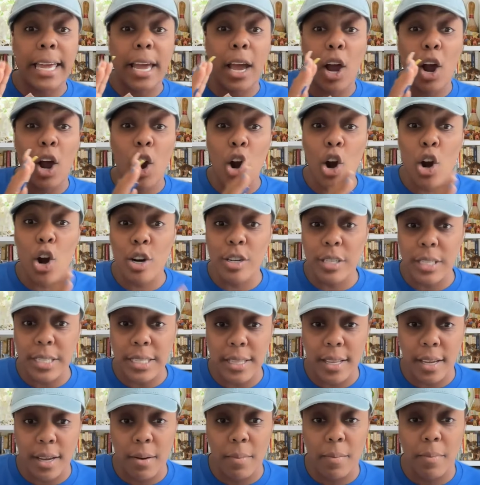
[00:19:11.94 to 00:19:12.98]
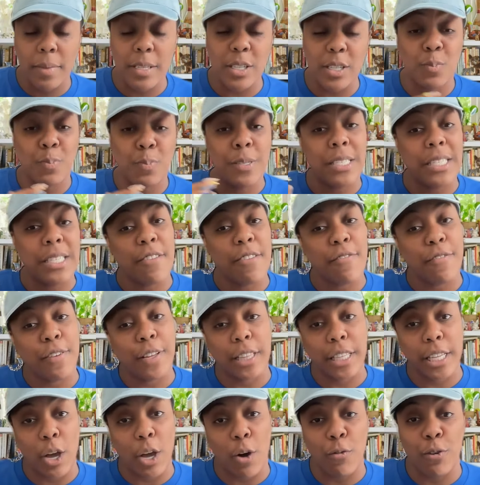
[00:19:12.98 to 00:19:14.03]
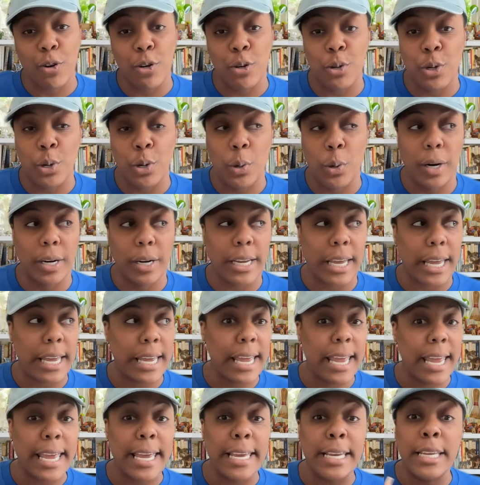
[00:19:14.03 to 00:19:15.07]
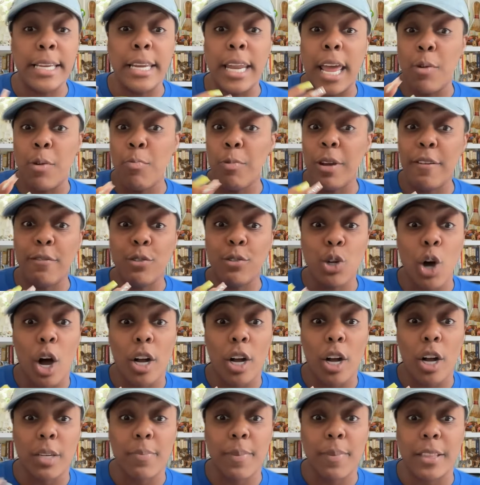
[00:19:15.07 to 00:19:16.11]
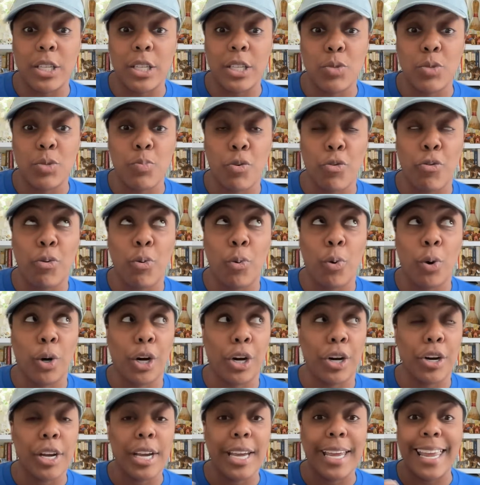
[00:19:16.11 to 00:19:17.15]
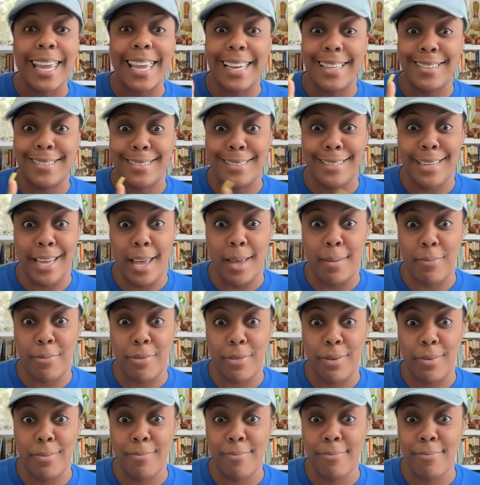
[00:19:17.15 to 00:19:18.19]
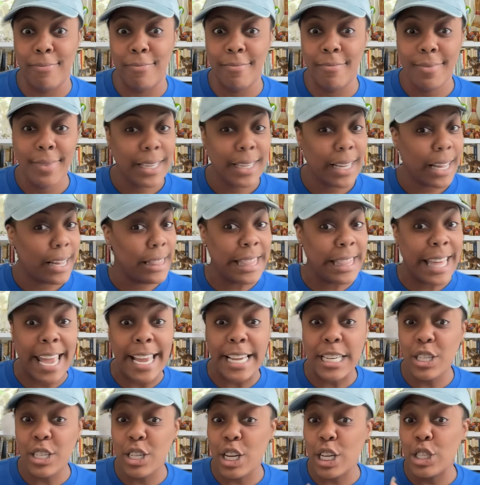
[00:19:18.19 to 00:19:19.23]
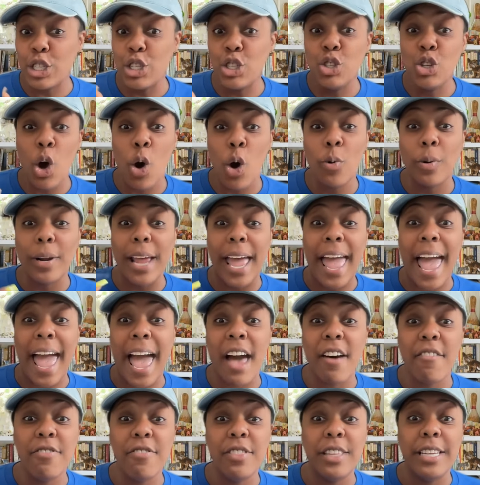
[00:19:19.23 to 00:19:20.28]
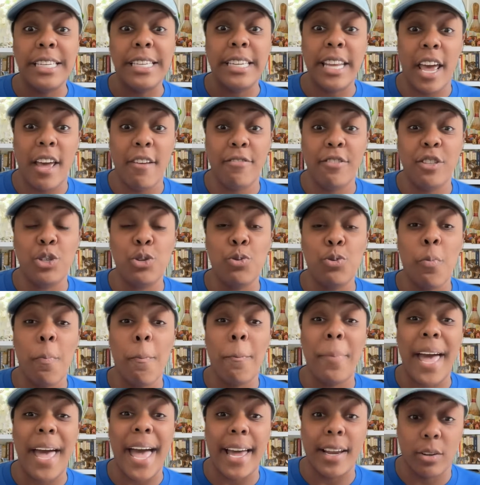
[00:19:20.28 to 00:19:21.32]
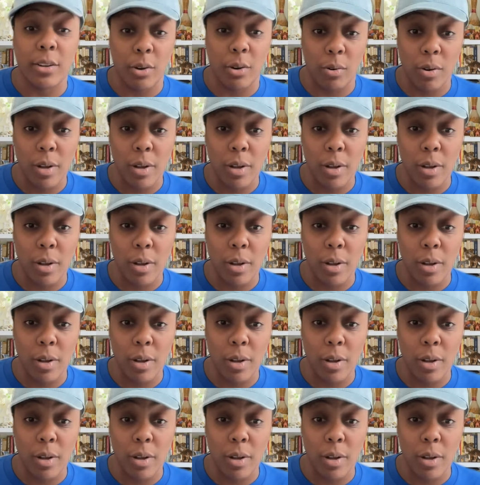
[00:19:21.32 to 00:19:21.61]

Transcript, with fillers: hurts them specifically over New York, and and we've talked about this before, it's death. They just don't have the depth to battle